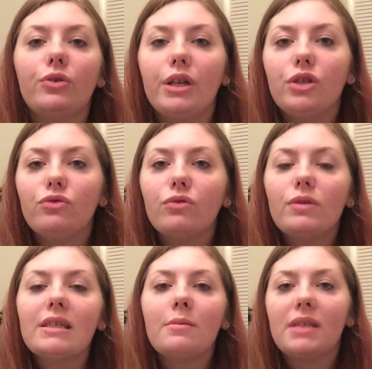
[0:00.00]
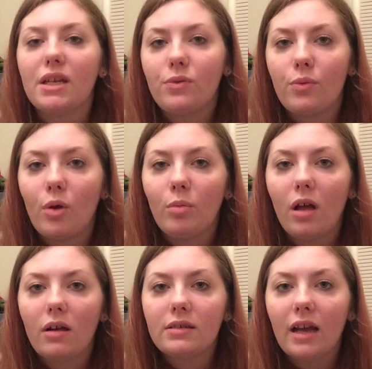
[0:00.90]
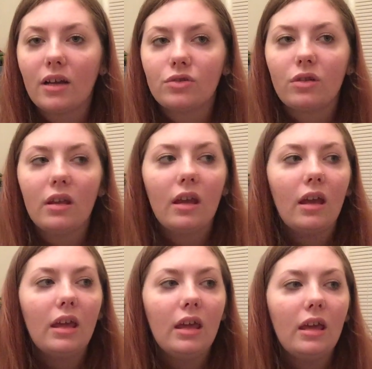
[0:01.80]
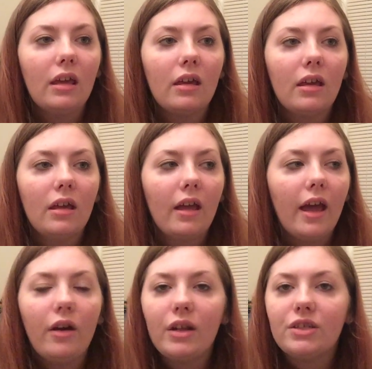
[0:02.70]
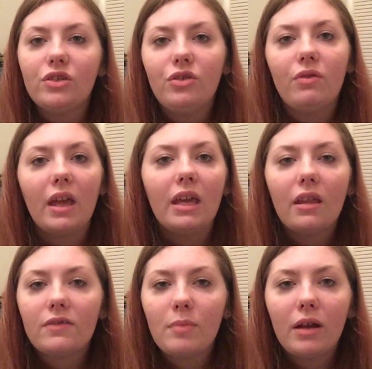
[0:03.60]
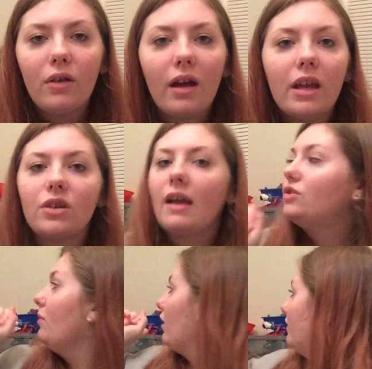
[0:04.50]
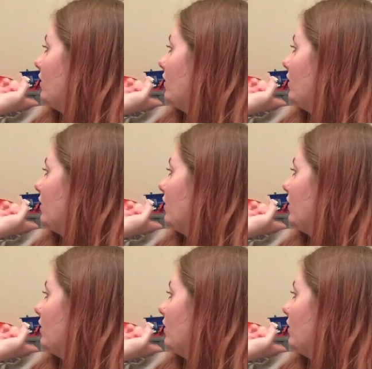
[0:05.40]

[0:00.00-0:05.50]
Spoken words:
Tree. Drew is obsessed with Roblox, actually. It's his new thing. He loves Minecraft. Yeah, Drew has two Minecraft